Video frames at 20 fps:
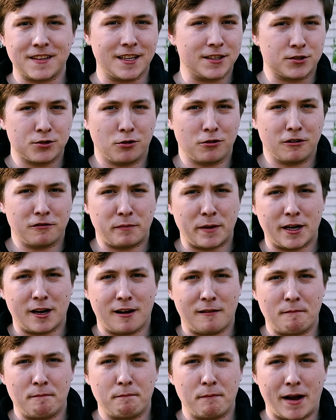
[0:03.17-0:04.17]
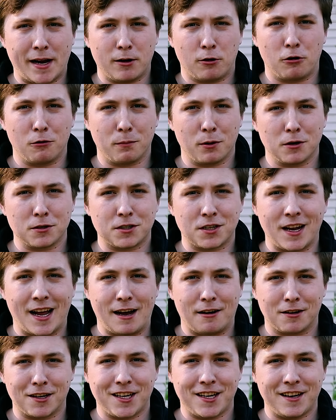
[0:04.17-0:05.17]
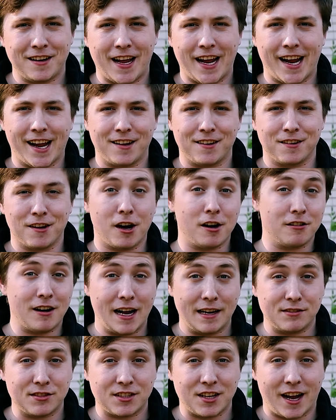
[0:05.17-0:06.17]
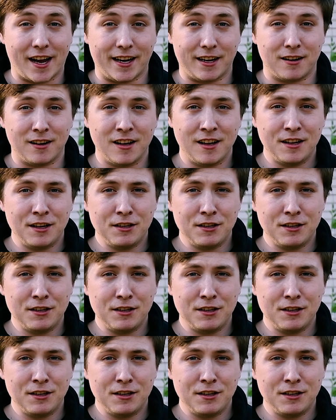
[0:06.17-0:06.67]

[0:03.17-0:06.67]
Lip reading: it's sort of become my whole personality and a lifestyle.